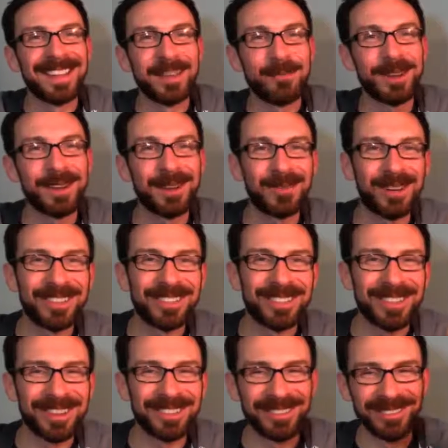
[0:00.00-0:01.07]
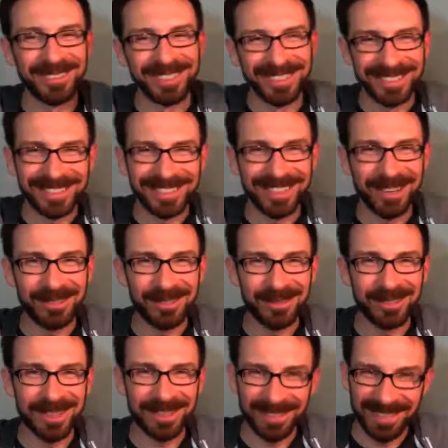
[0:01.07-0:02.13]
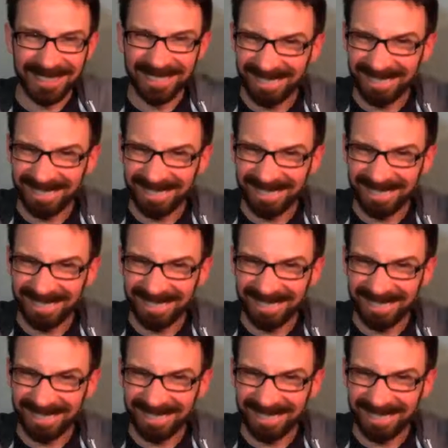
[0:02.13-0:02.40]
We gotta watch a cartoon. Cartoon Lever.